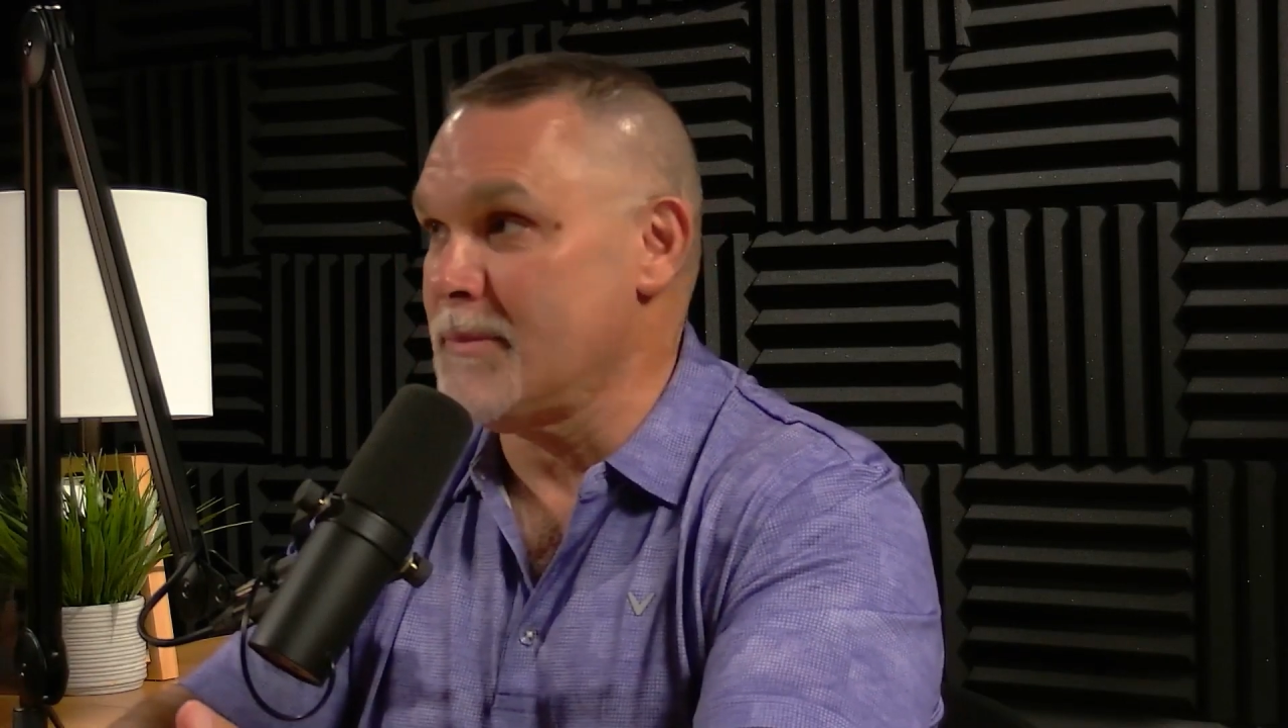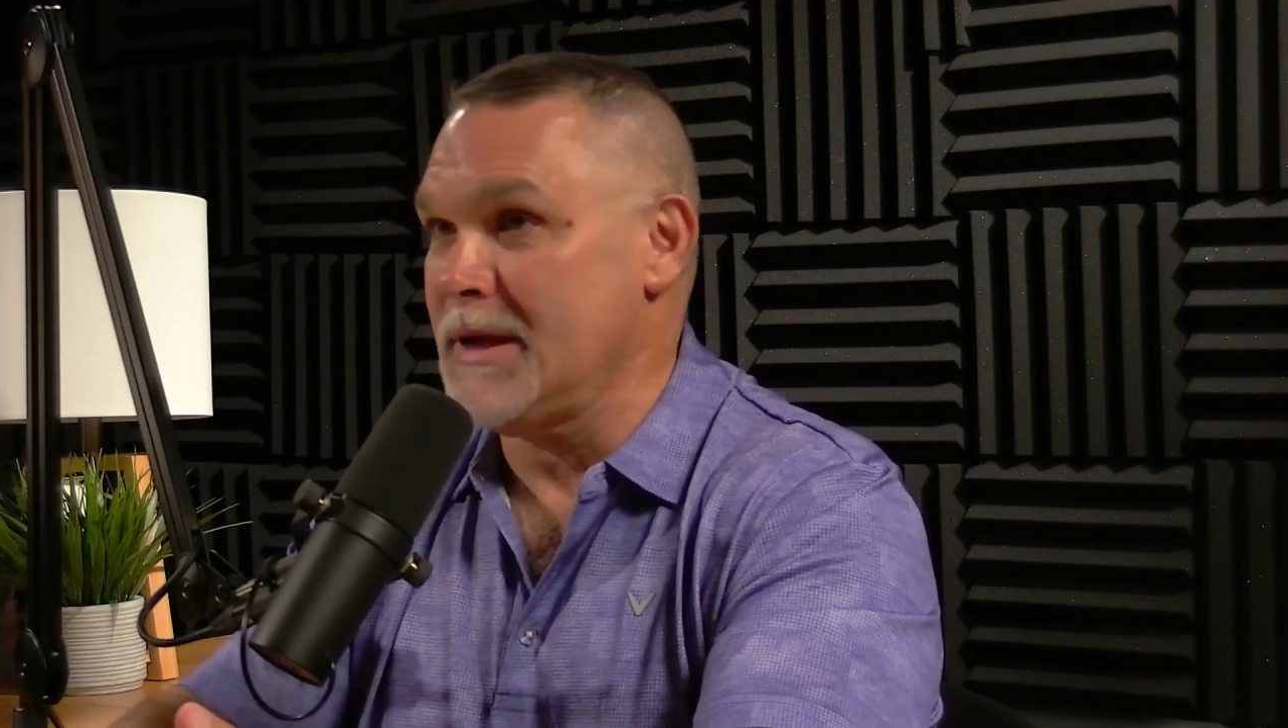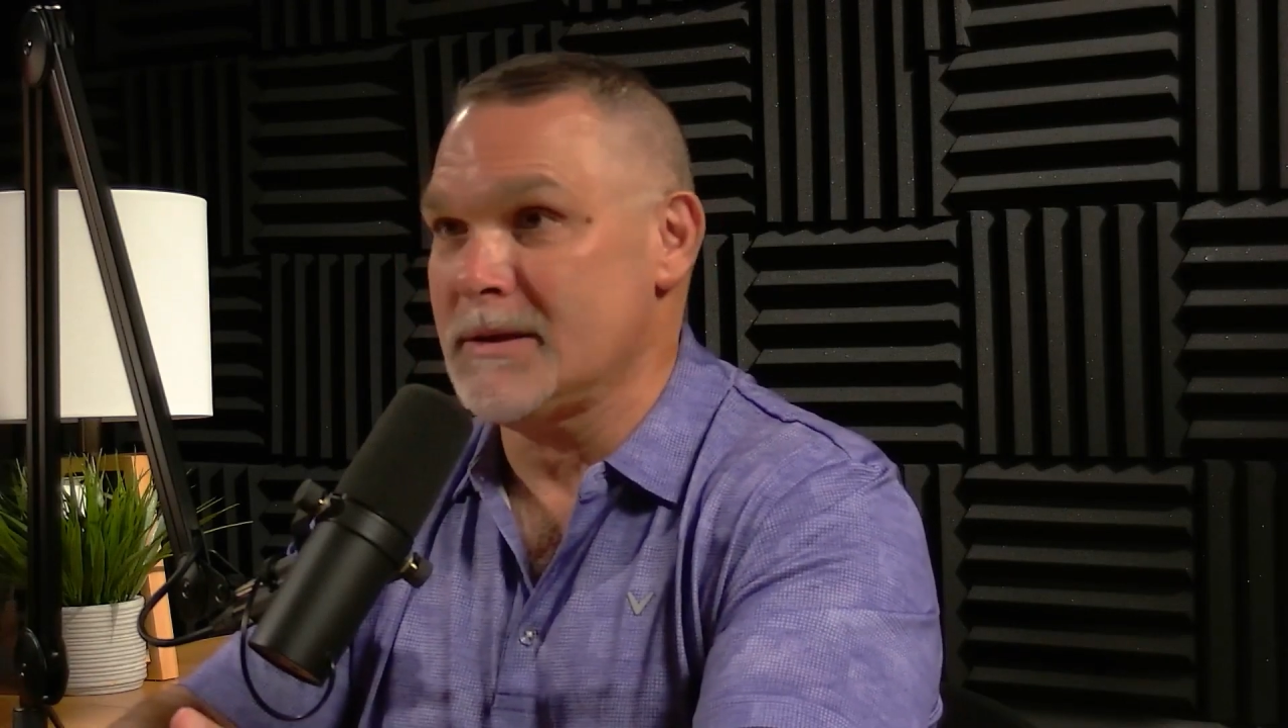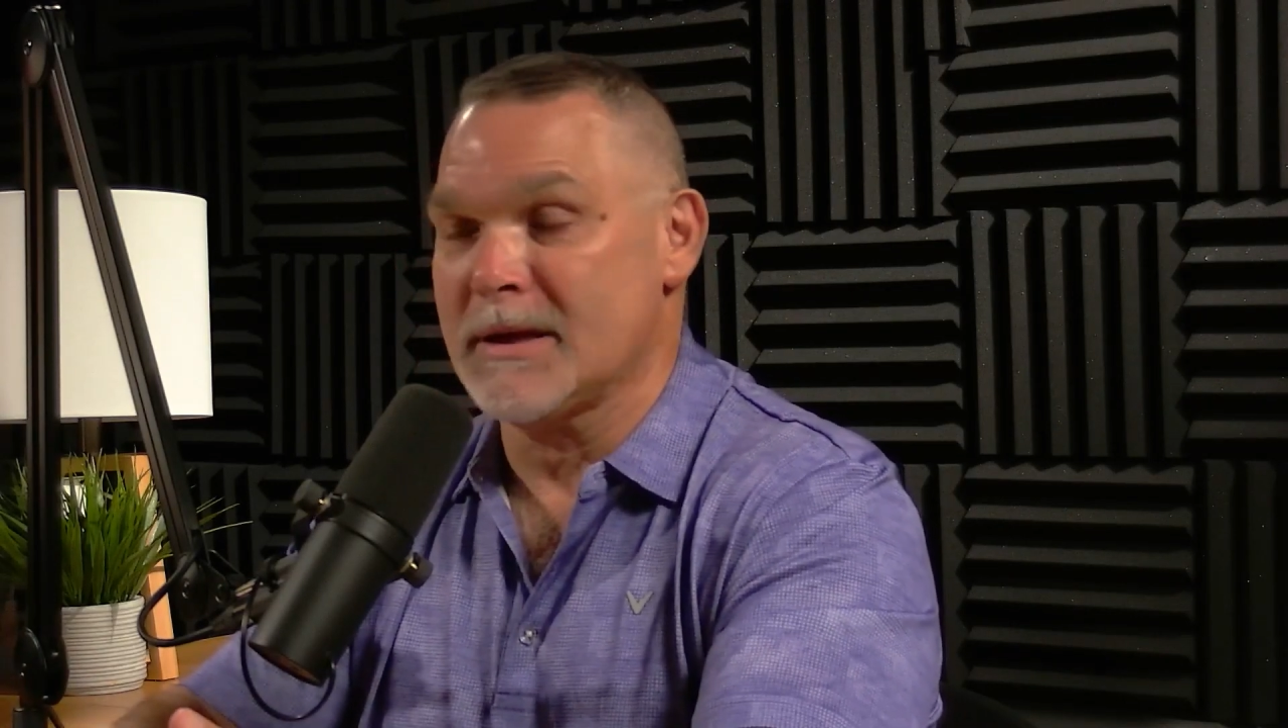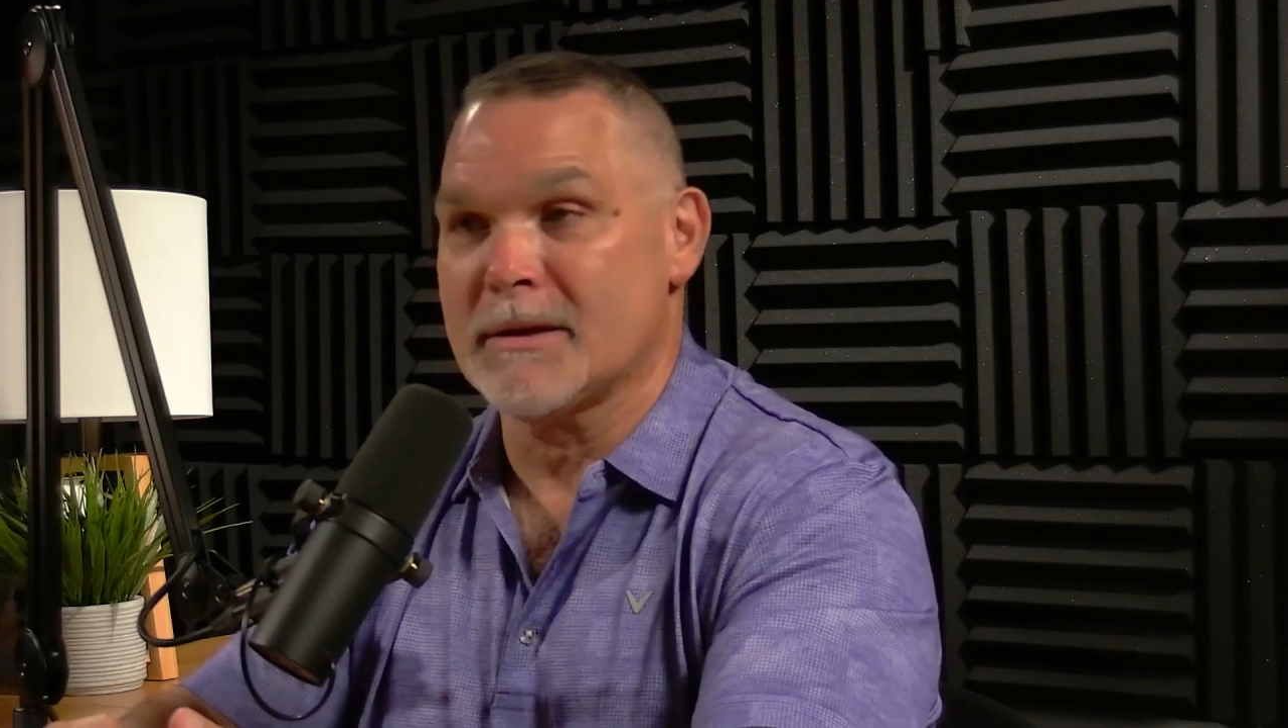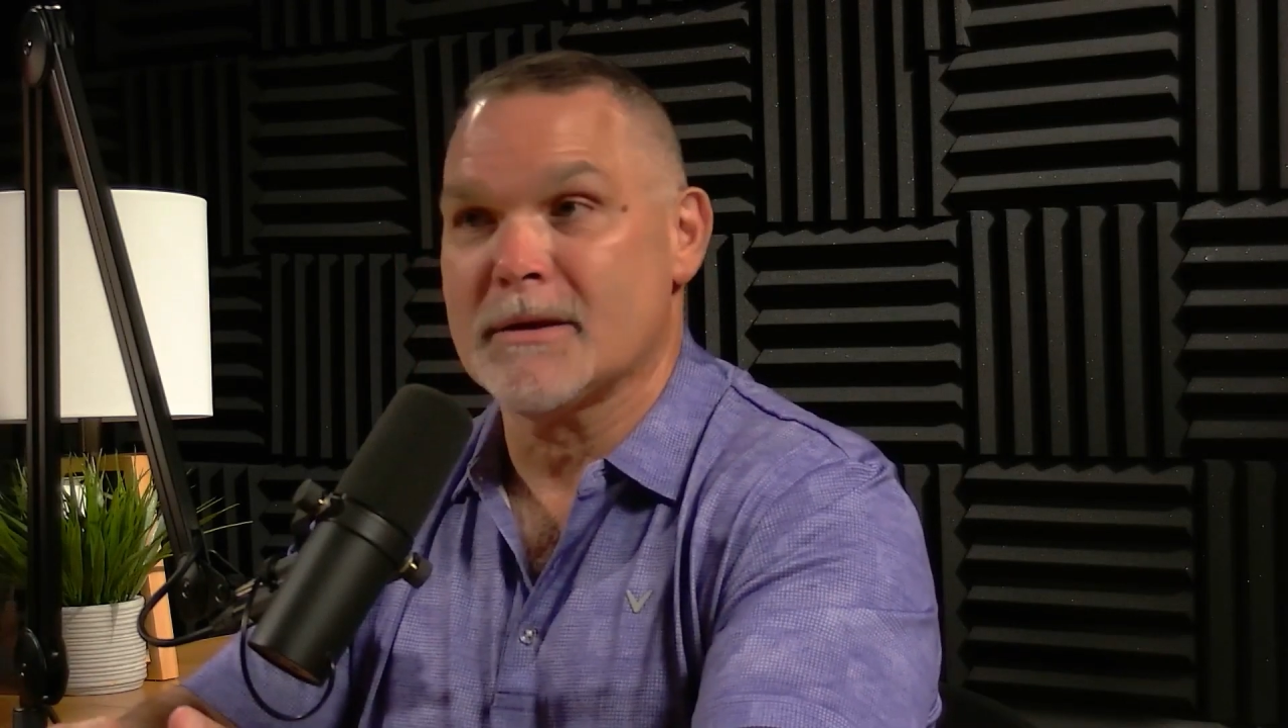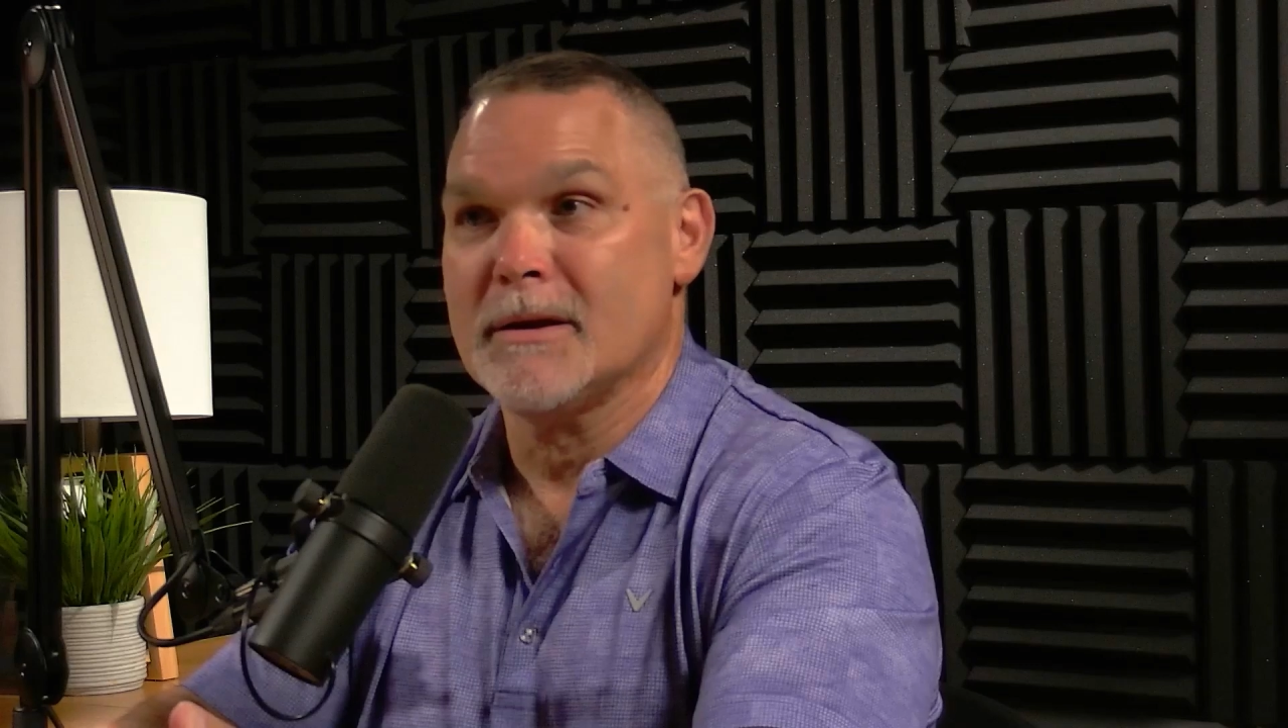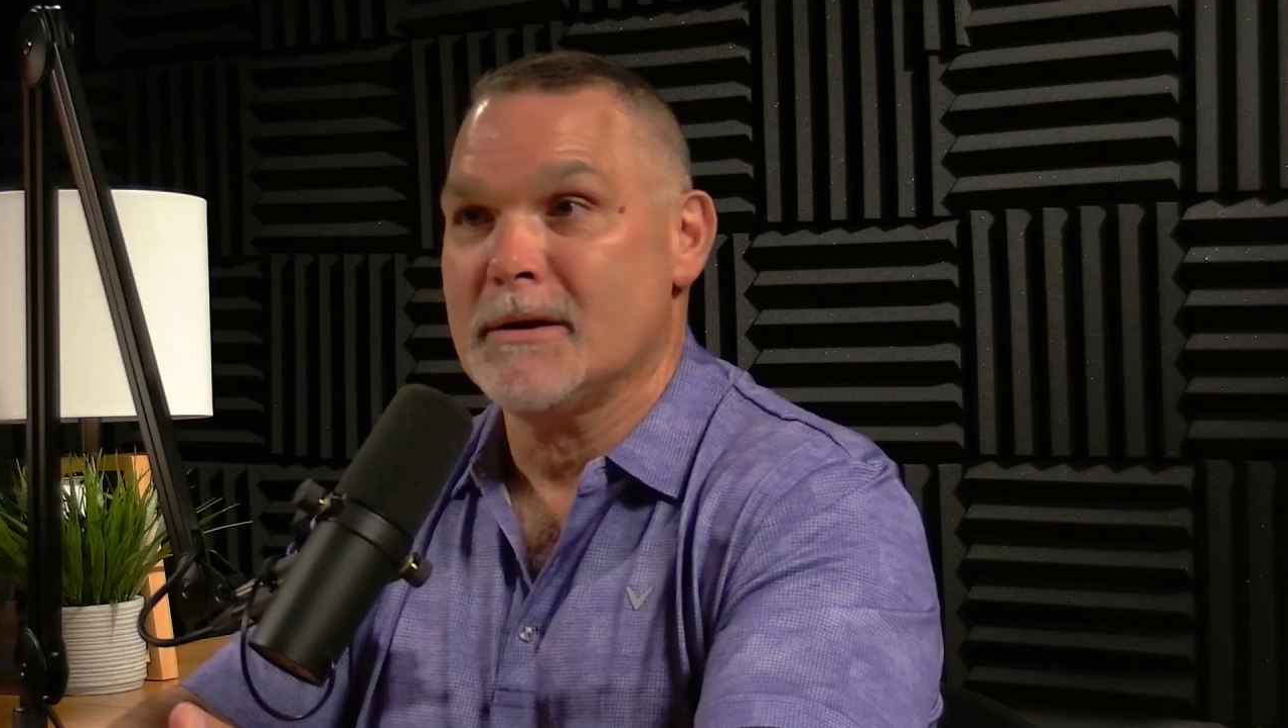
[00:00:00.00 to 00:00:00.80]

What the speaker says: peeling,